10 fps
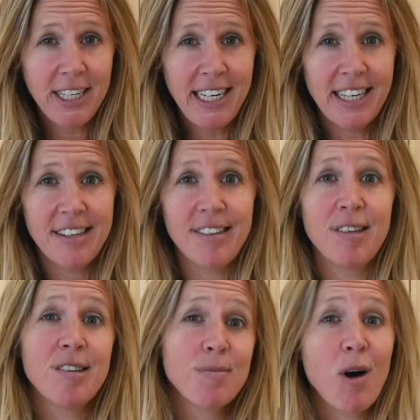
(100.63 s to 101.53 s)
is the
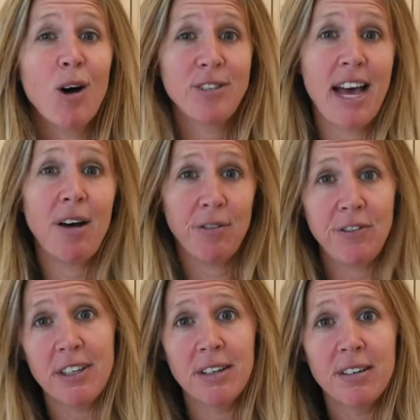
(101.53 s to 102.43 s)
small town
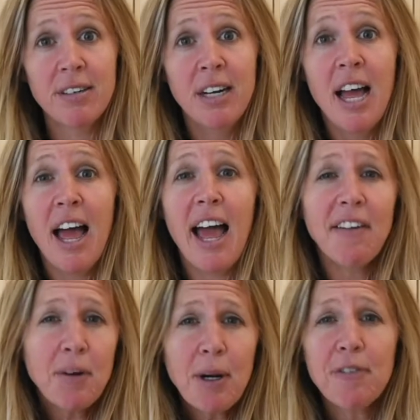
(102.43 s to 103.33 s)
feel.
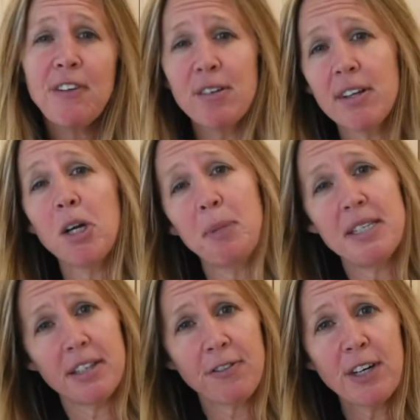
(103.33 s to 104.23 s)
Everywhere feels a little bit
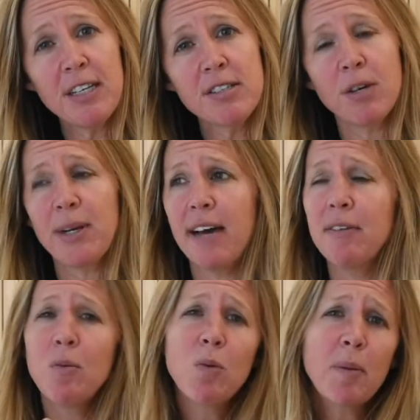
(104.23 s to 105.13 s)
different. So we have
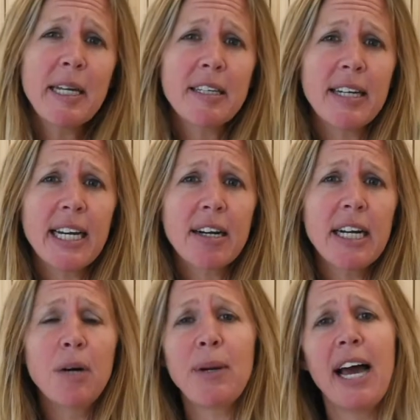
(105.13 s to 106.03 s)
the Wilmington
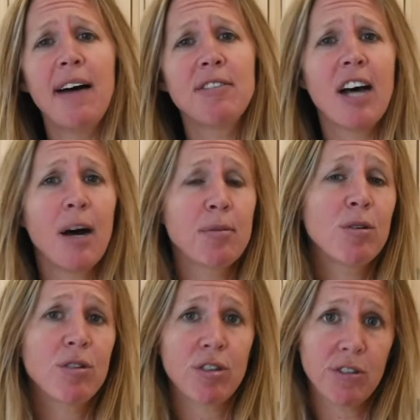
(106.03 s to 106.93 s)
area. We have Topsail
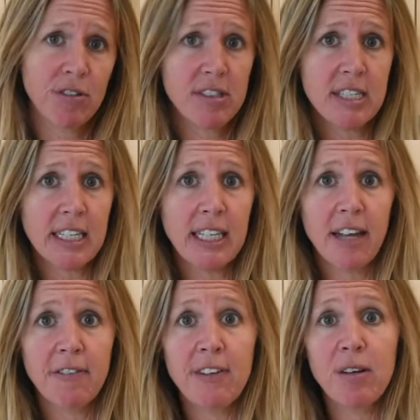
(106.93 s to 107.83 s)
Surf City
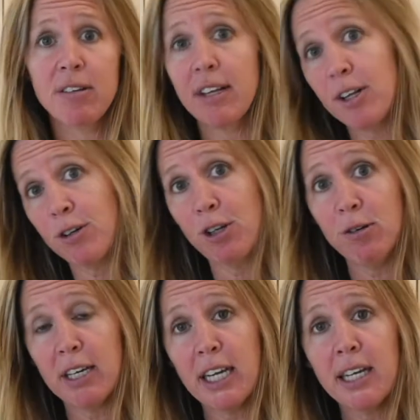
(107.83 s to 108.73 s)
that feels a little
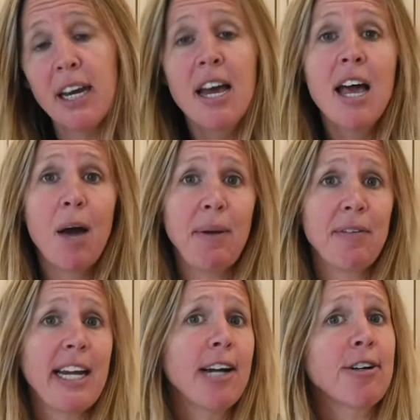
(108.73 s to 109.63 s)
unique. And we have
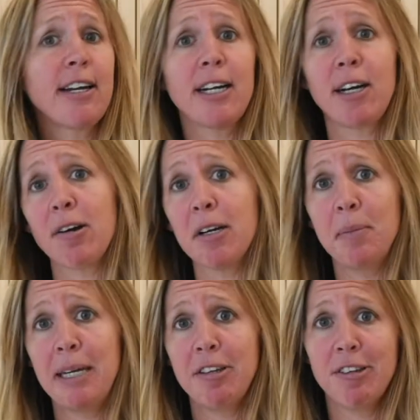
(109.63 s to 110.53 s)
Carolina and Curry
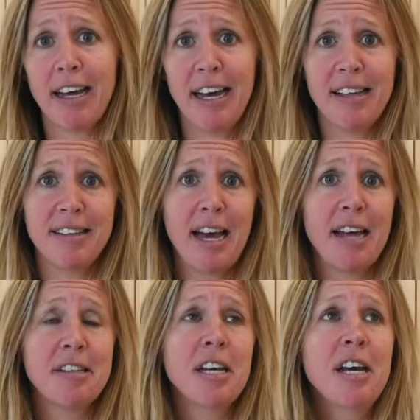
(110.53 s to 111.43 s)
Beach that has that